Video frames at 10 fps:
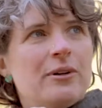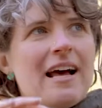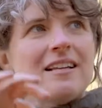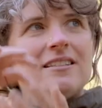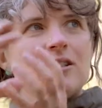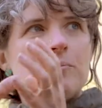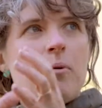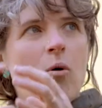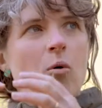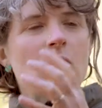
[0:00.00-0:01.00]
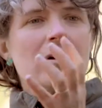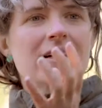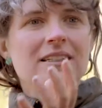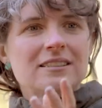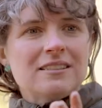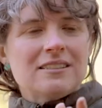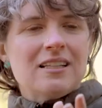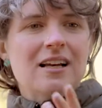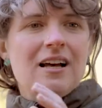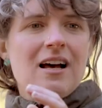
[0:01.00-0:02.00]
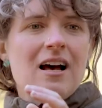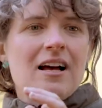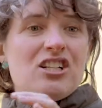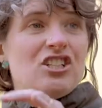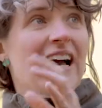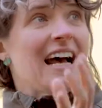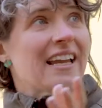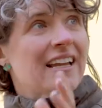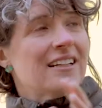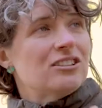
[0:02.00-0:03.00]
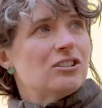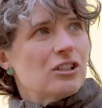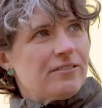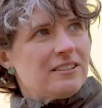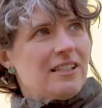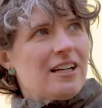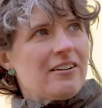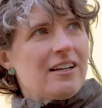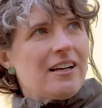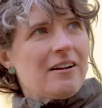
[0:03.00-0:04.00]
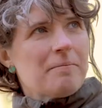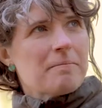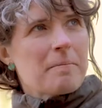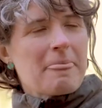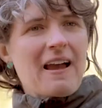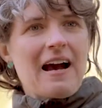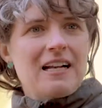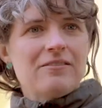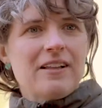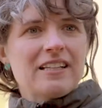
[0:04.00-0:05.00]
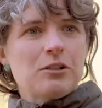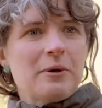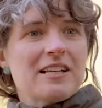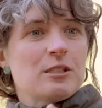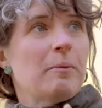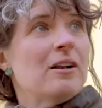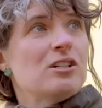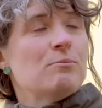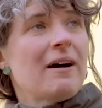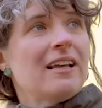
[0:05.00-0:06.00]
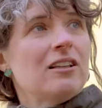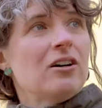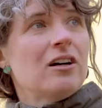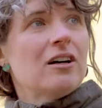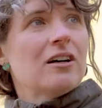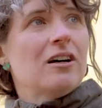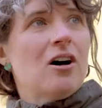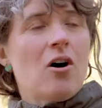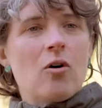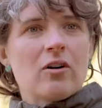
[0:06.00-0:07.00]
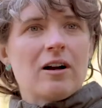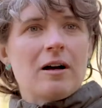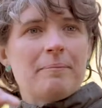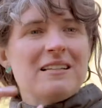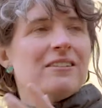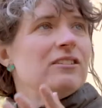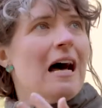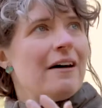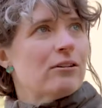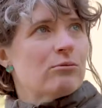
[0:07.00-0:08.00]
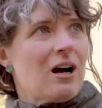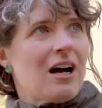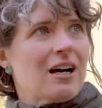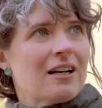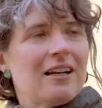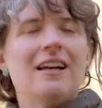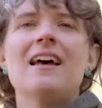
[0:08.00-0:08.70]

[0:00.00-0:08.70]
it has this porous, jagged surface area, kind of like the way a sponge might look, or a piece of lava rock.